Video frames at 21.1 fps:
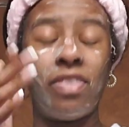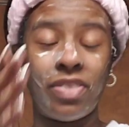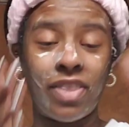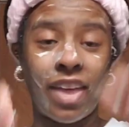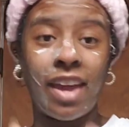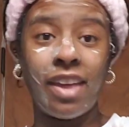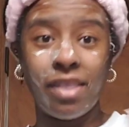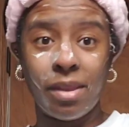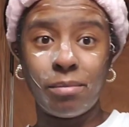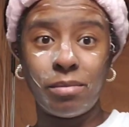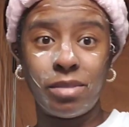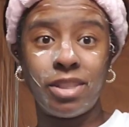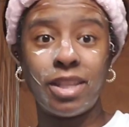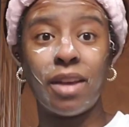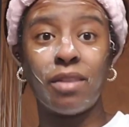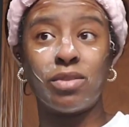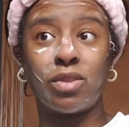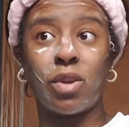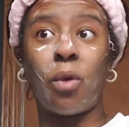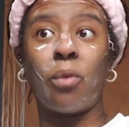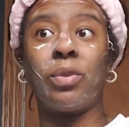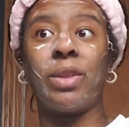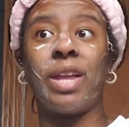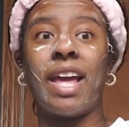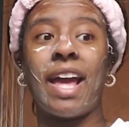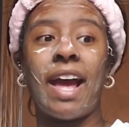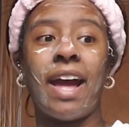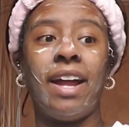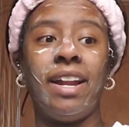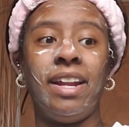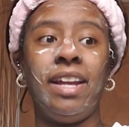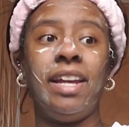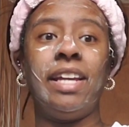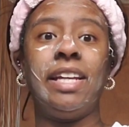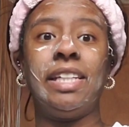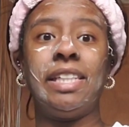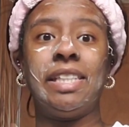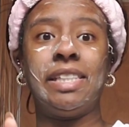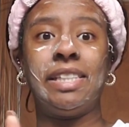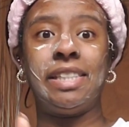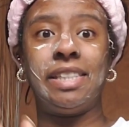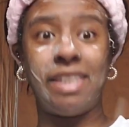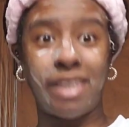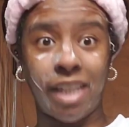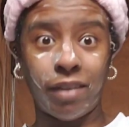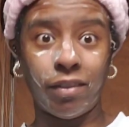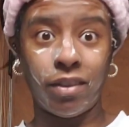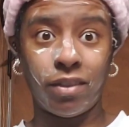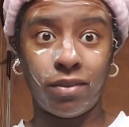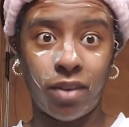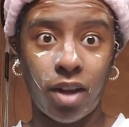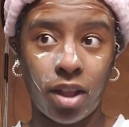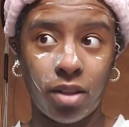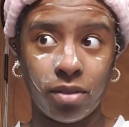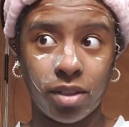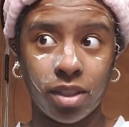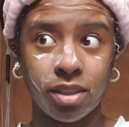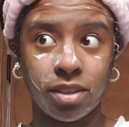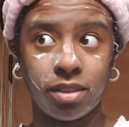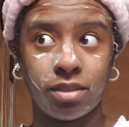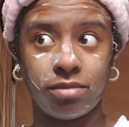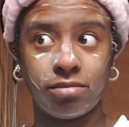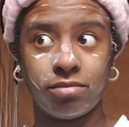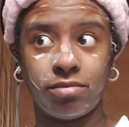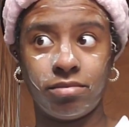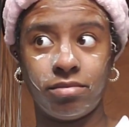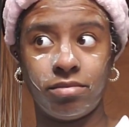they themselves only had 7 followers.